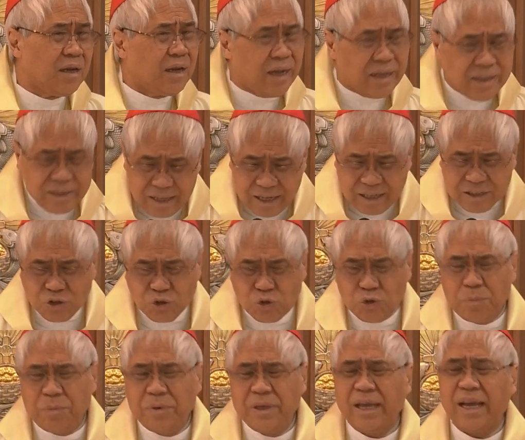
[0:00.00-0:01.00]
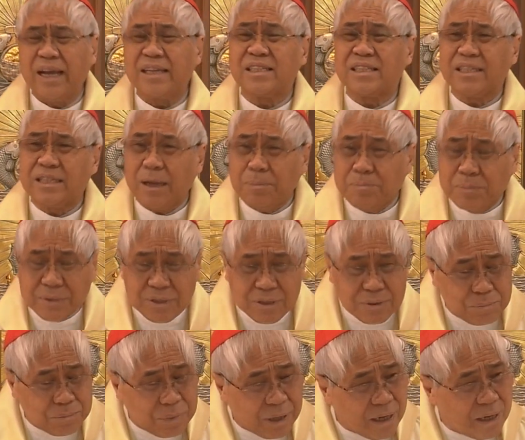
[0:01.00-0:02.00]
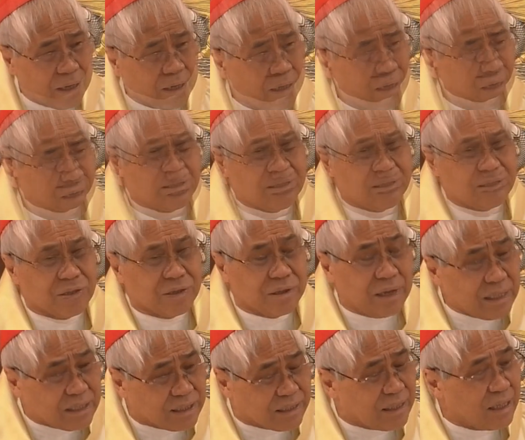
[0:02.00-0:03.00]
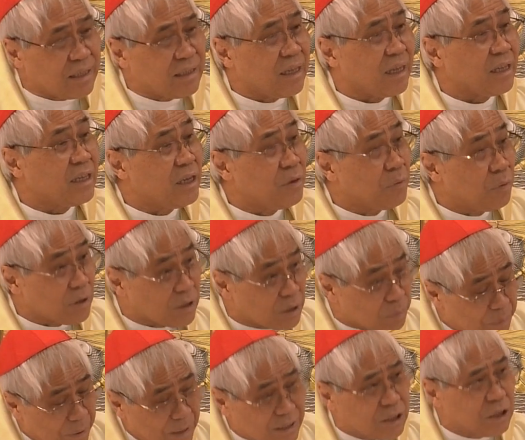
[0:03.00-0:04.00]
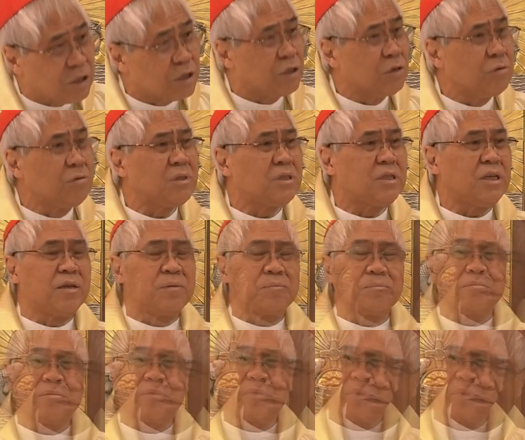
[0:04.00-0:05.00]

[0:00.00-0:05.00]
And then to be accepted by the Christian that he was persecuting